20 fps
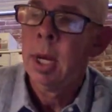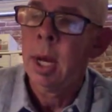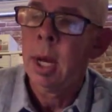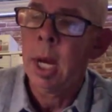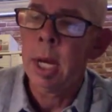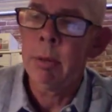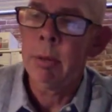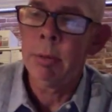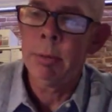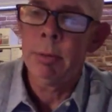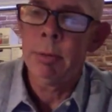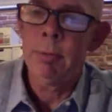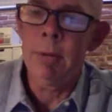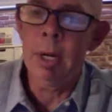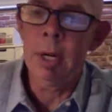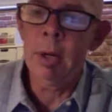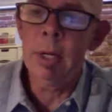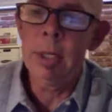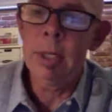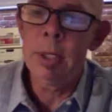I would be
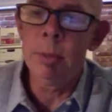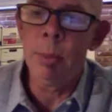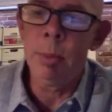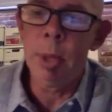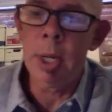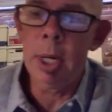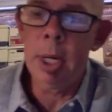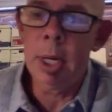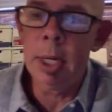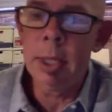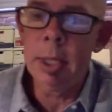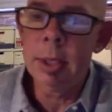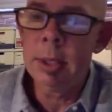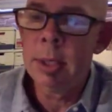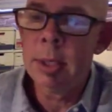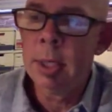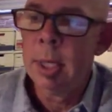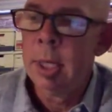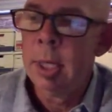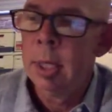very
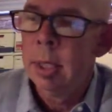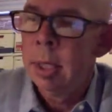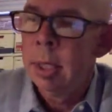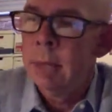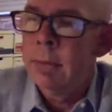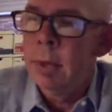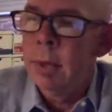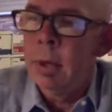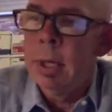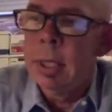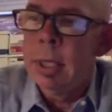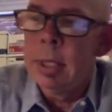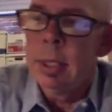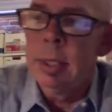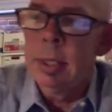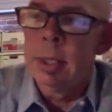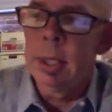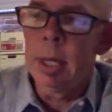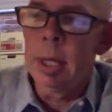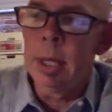surprised if there
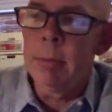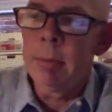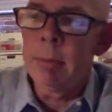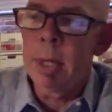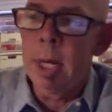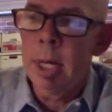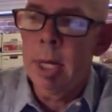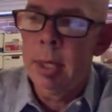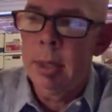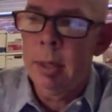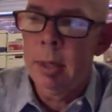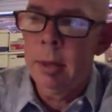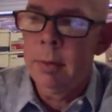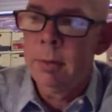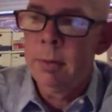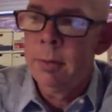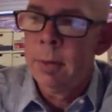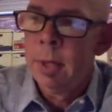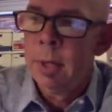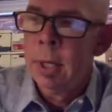isn't some kind
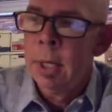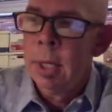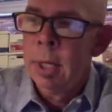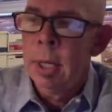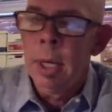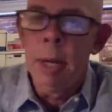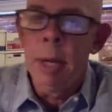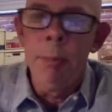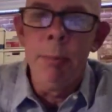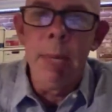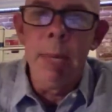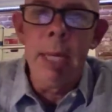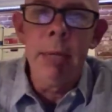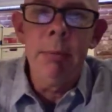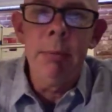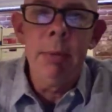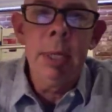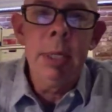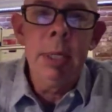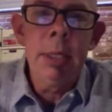of
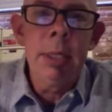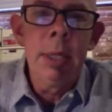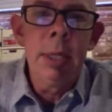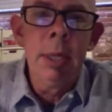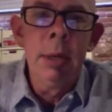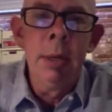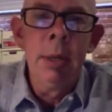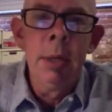amendment